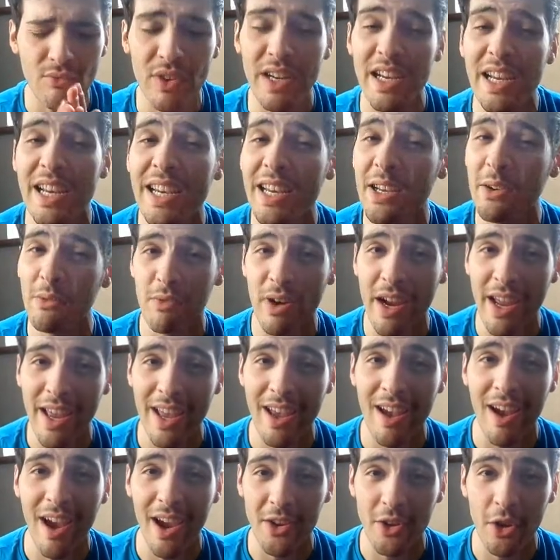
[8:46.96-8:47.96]
really
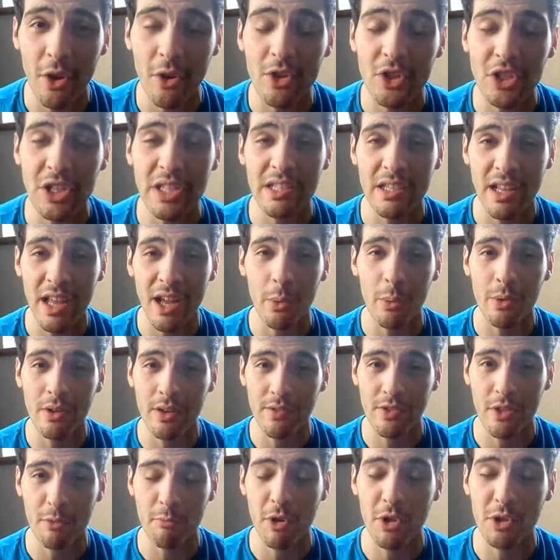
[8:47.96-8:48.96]
rare. I know she's like
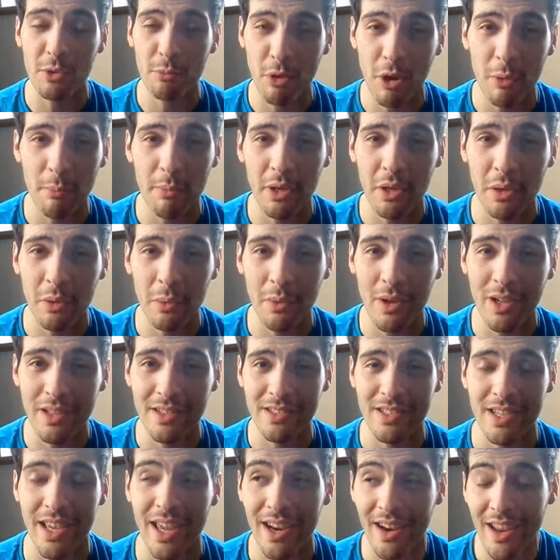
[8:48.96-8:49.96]
one of the most popular
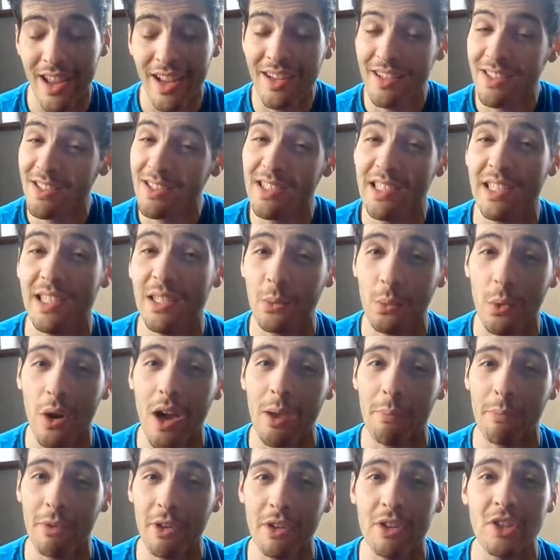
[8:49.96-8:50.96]
ones, and I can see
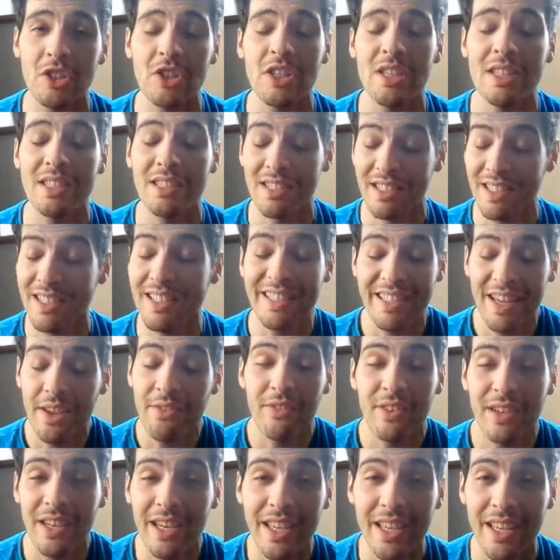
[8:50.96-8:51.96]
why, because she
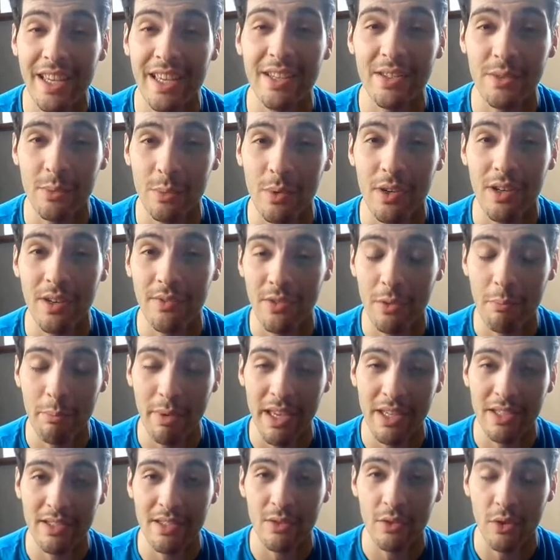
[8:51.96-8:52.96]
definitely is one of the
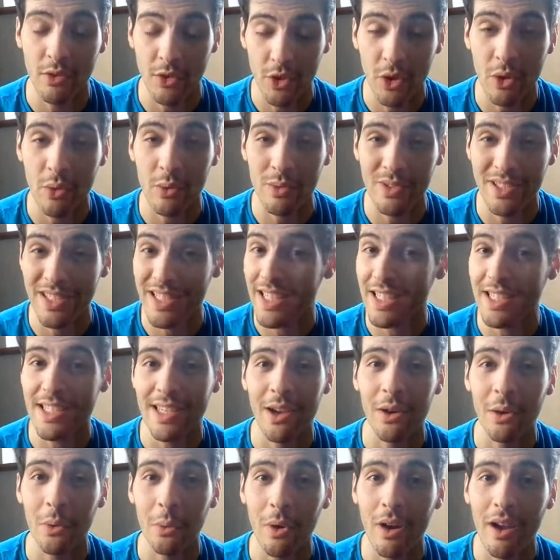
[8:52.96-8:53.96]
best dolls
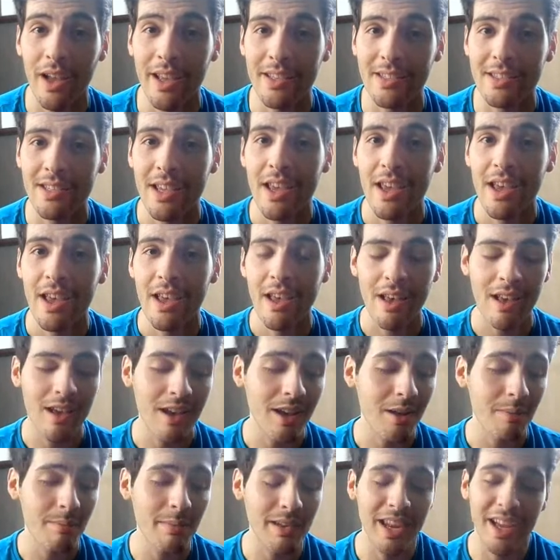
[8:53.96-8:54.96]
detail-wise.
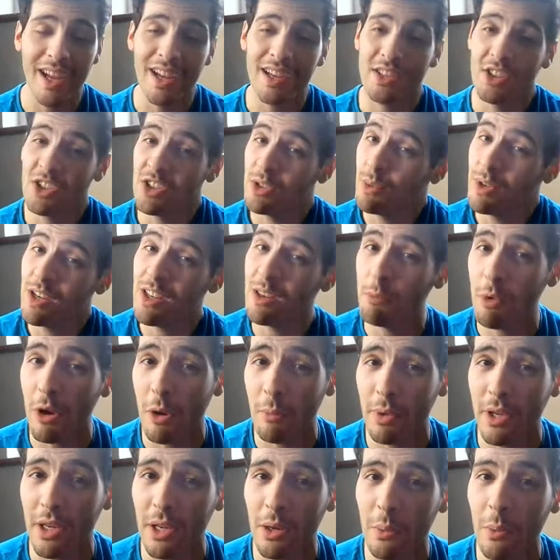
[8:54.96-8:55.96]
Like, she's one of the
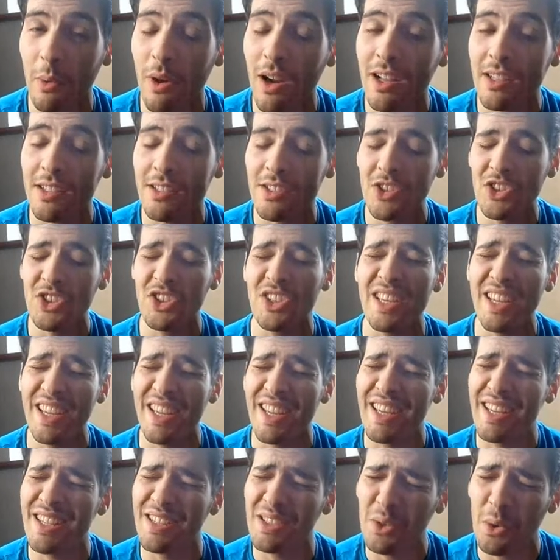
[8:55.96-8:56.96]
popular ones. She
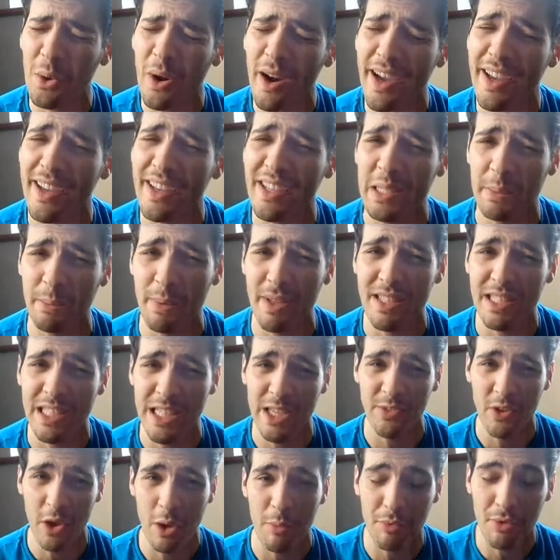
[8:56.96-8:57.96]
is quite
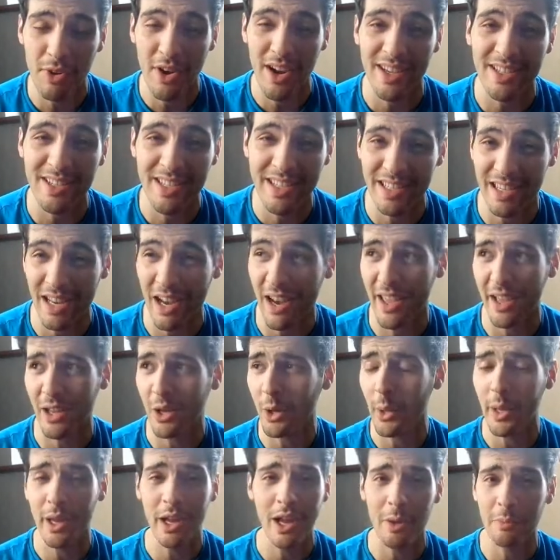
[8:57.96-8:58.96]
expensive. Her prices are
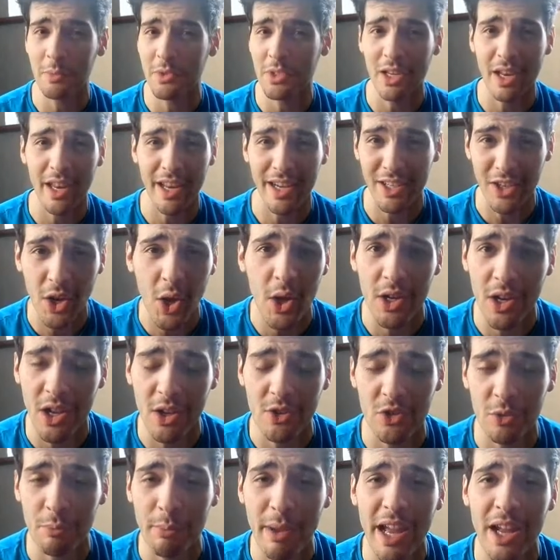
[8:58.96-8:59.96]
like going up to like
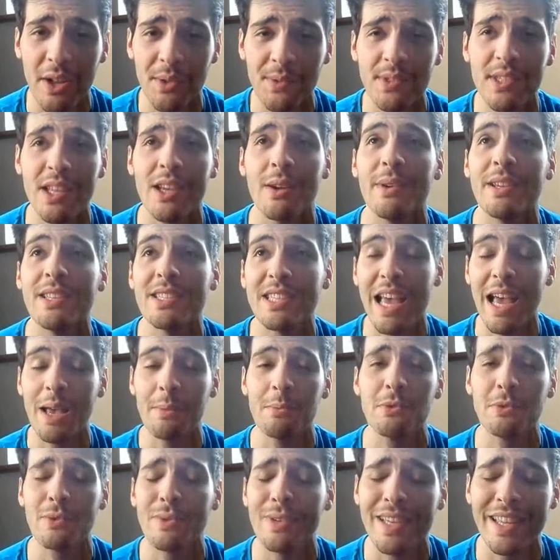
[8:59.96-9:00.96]
£900 now. It's
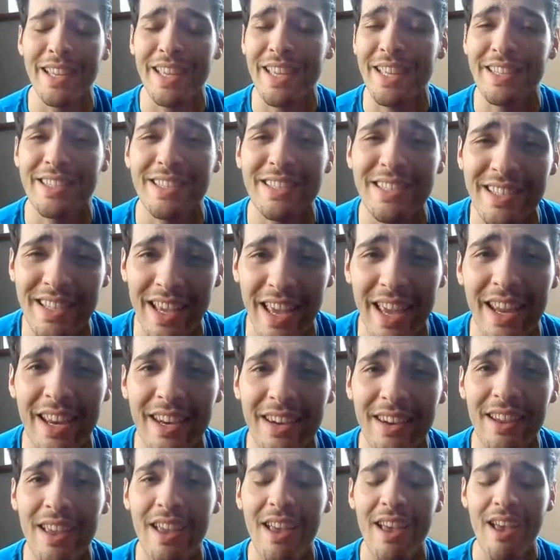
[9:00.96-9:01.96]
absolutely
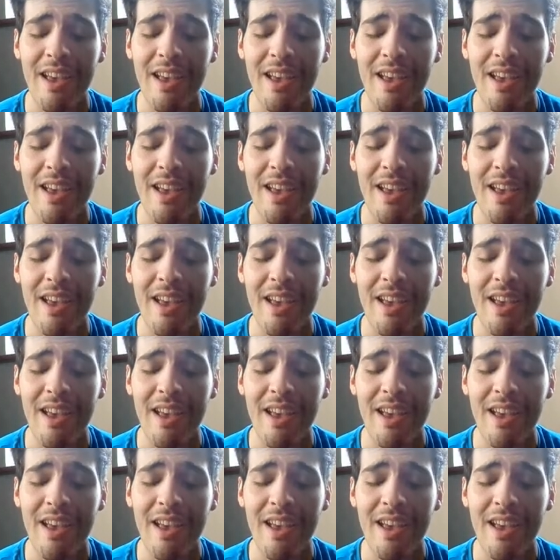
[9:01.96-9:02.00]
insane.